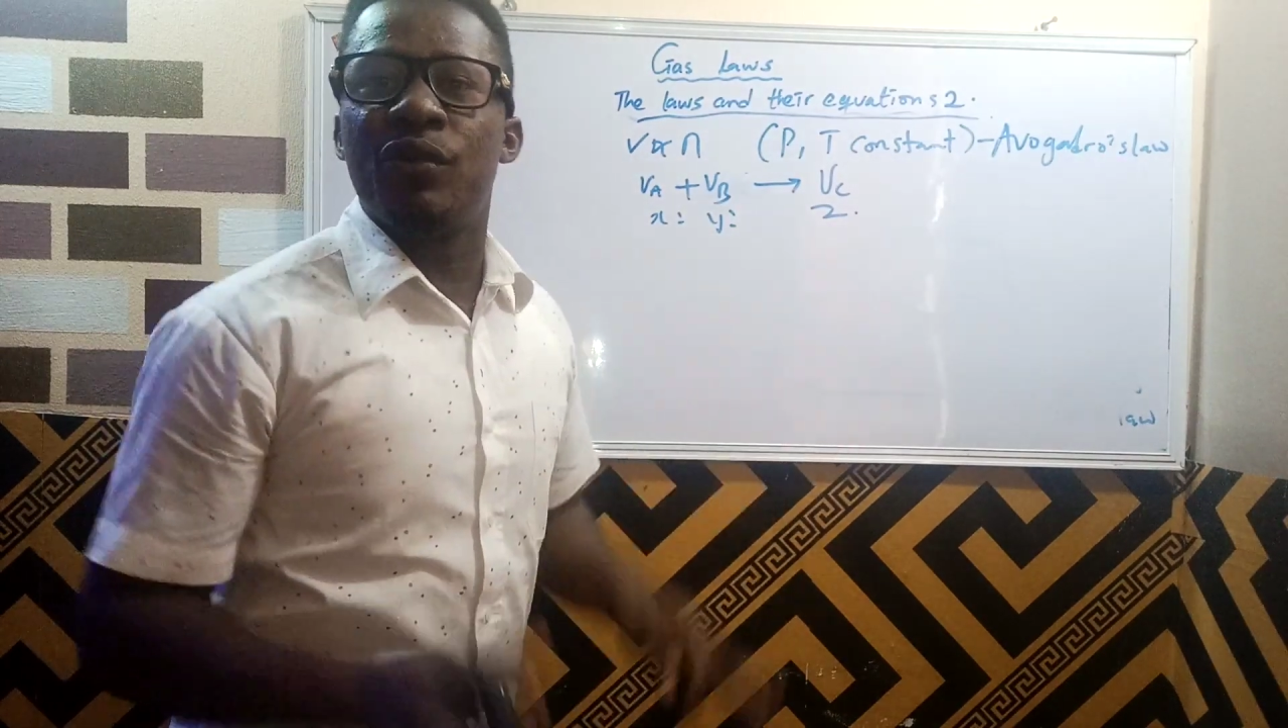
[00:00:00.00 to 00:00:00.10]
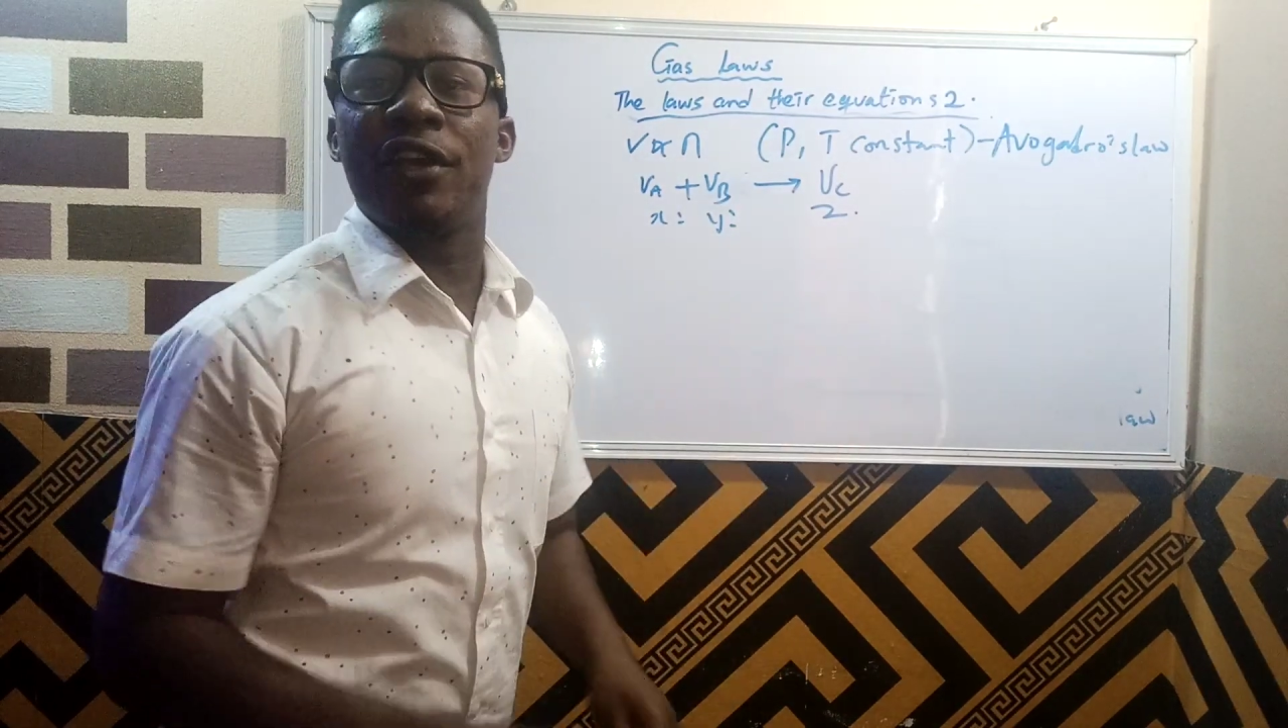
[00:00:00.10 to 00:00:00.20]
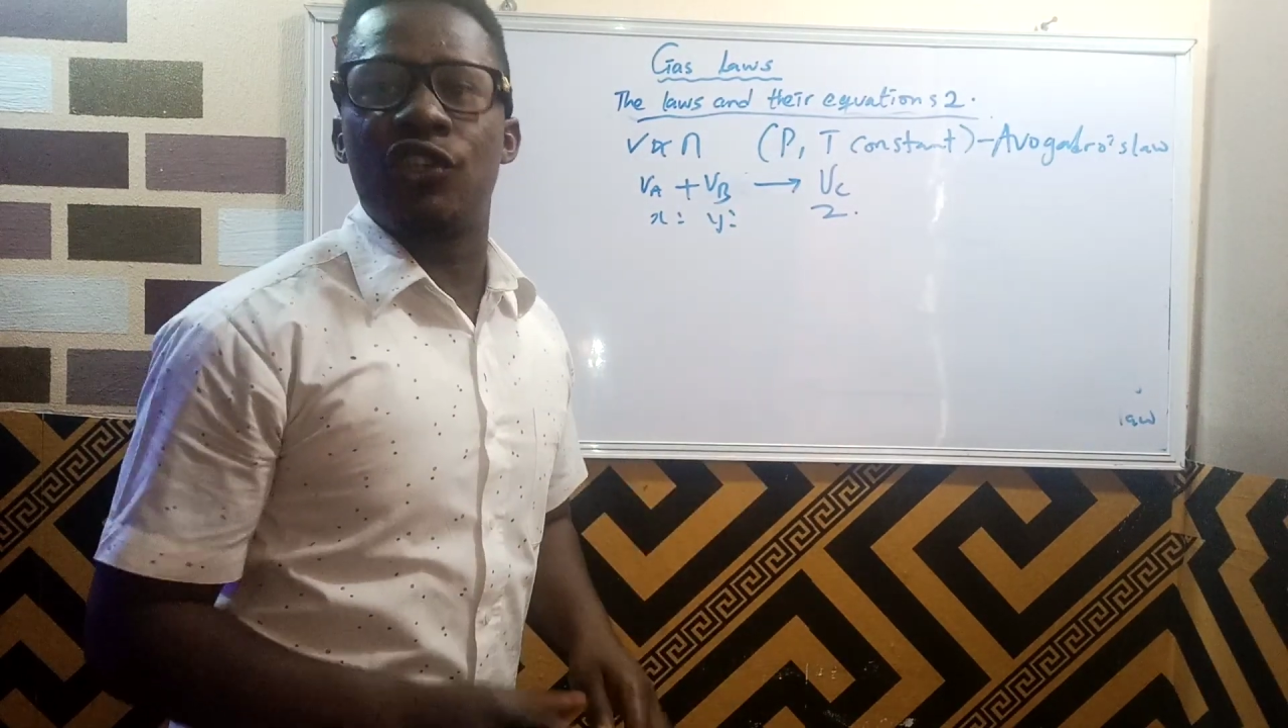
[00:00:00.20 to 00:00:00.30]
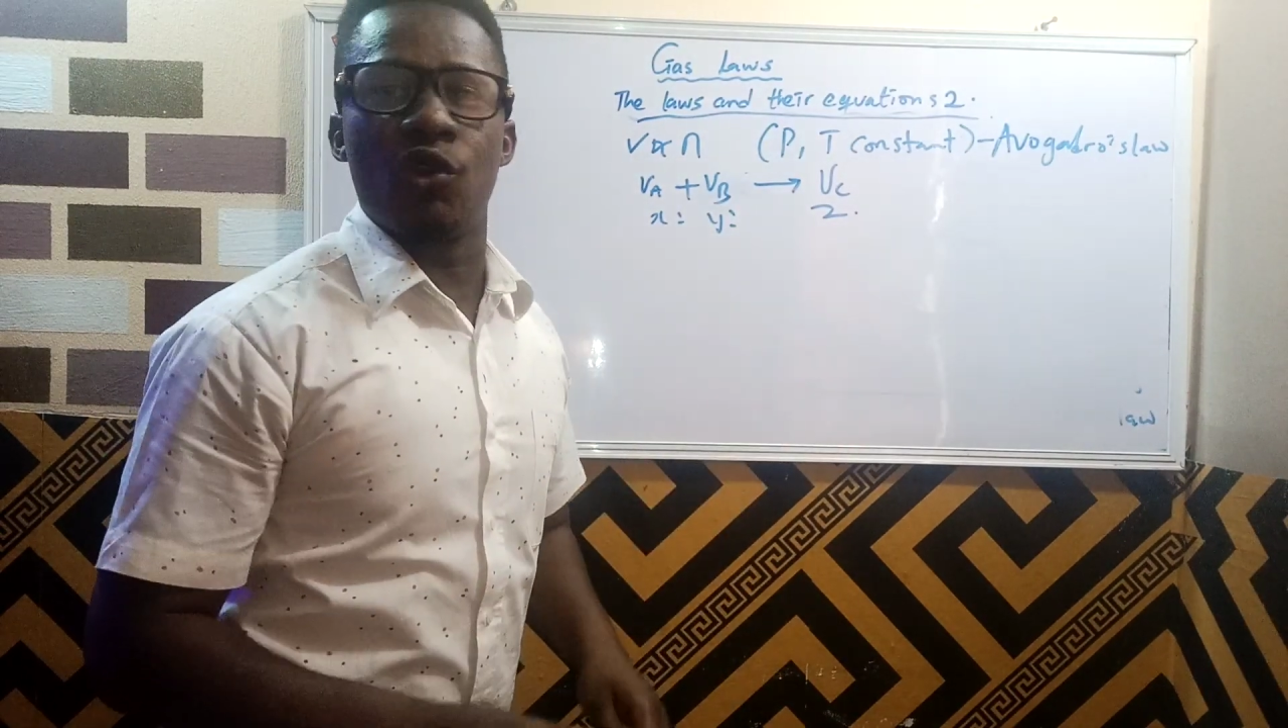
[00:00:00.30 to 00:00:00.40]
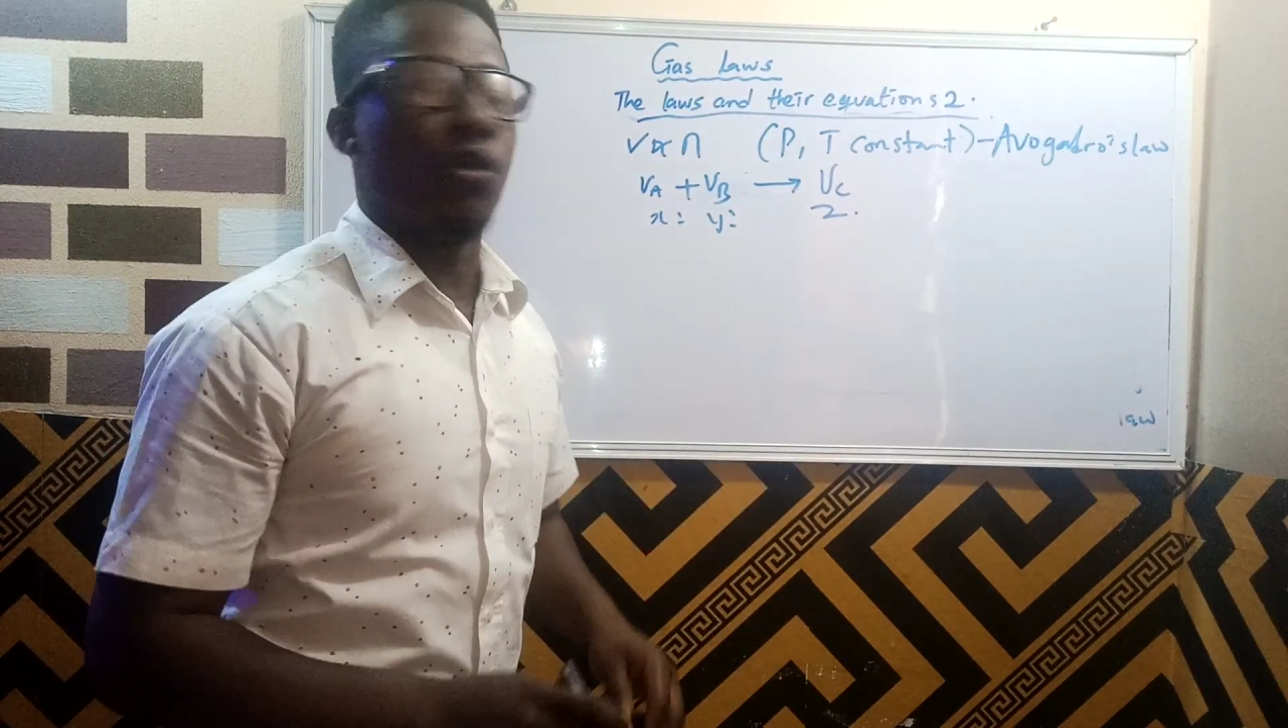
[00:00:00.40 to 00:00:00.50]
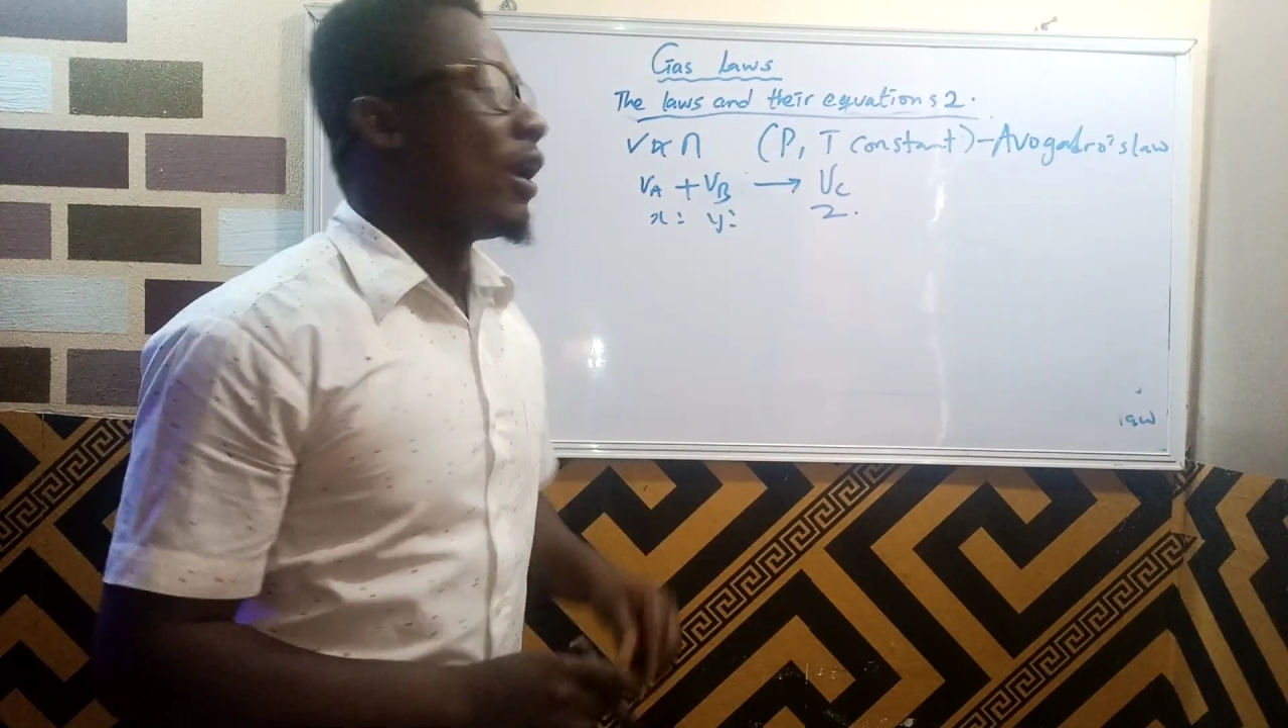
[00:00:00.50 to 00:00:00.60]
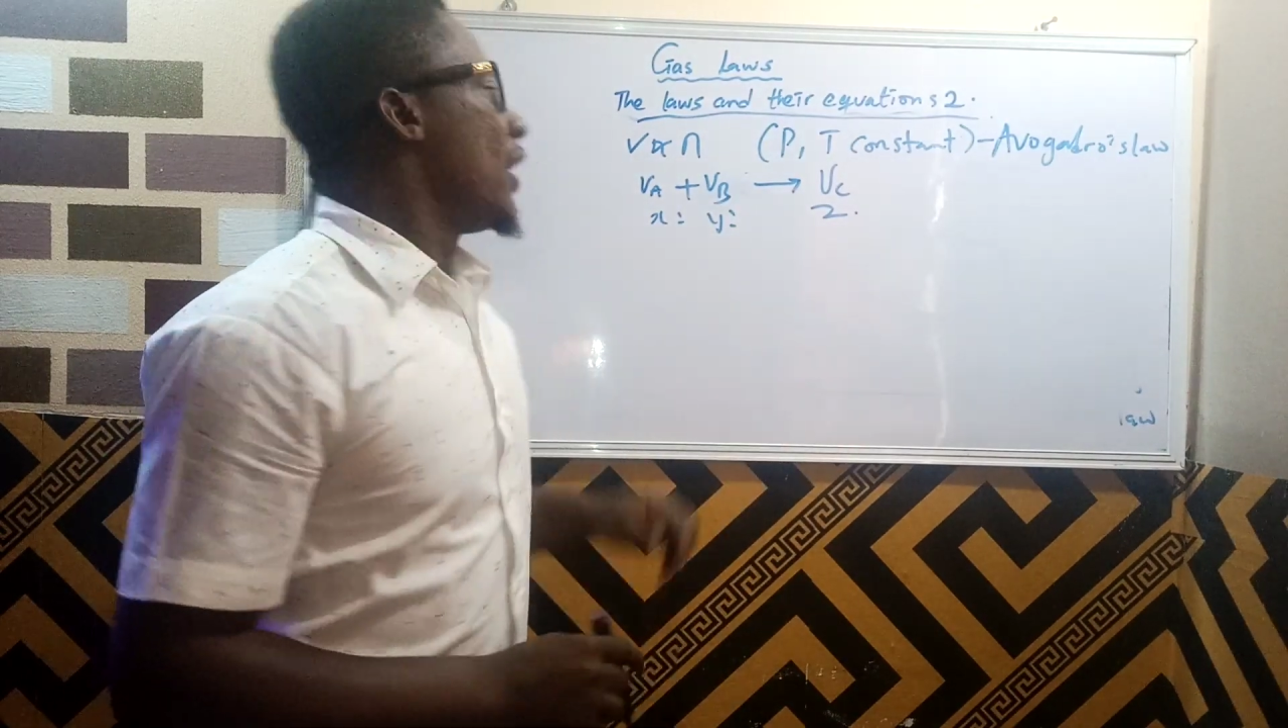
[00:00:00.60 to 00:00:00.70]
ratio.